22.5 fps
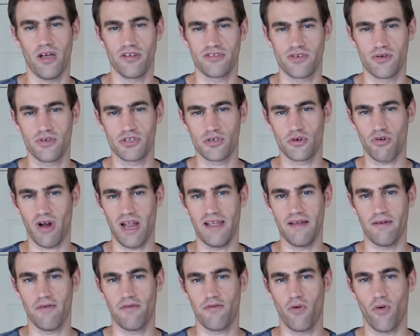So it's
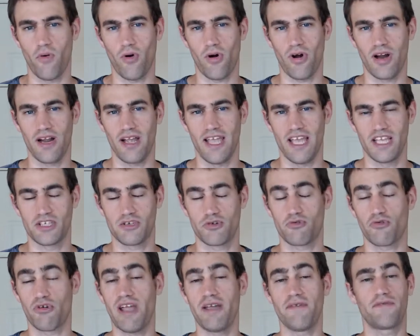great for
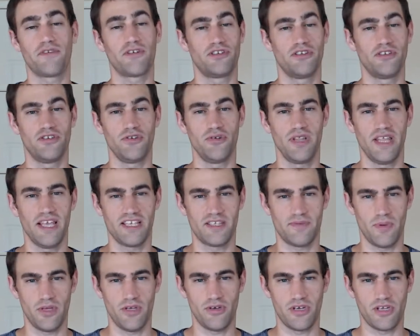to-do lists,
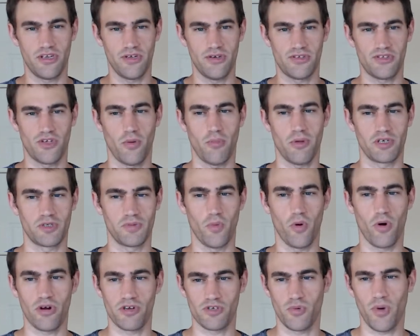but you can do so much
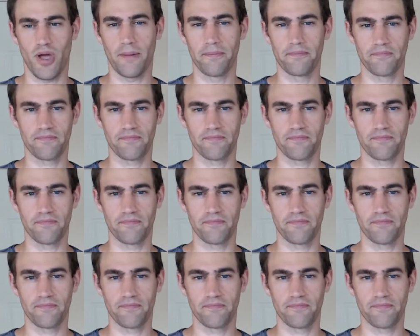more as well.